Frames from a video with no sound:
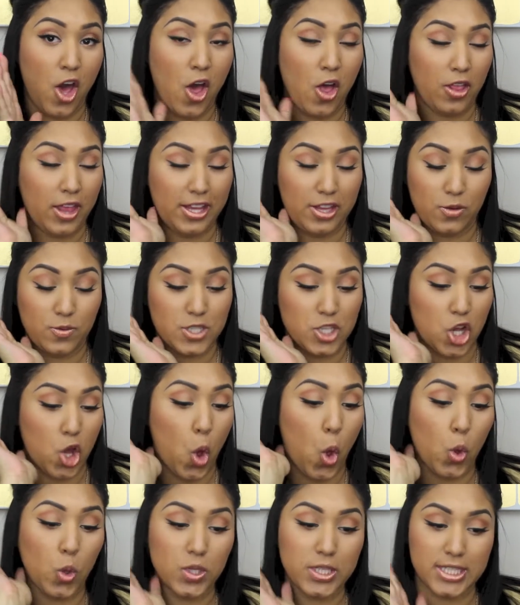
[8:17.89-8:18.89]
like there was a
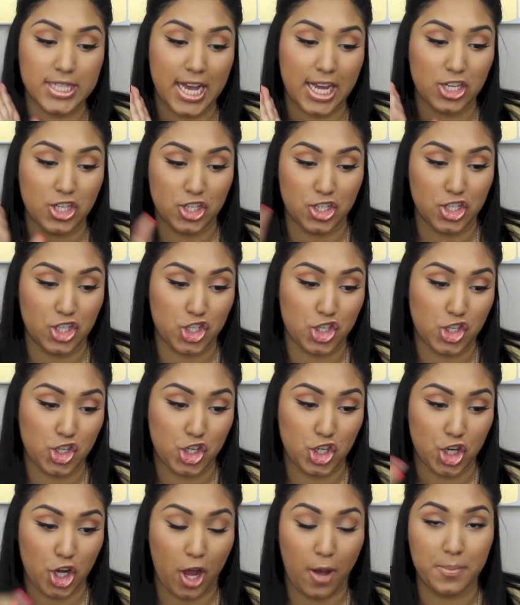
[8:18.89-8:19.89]
whole section just
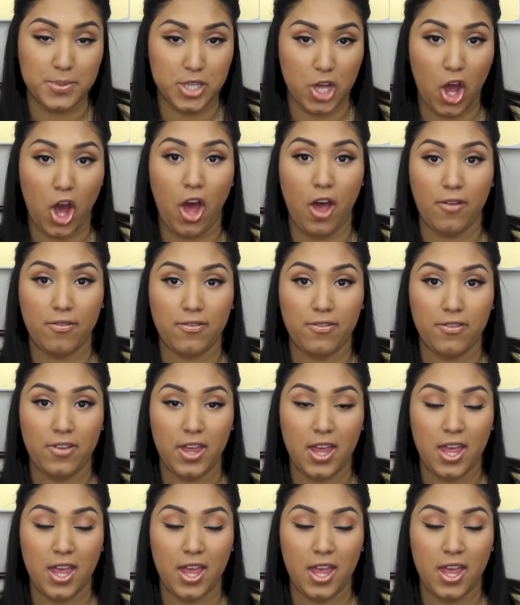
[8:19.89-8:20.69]
chopped off.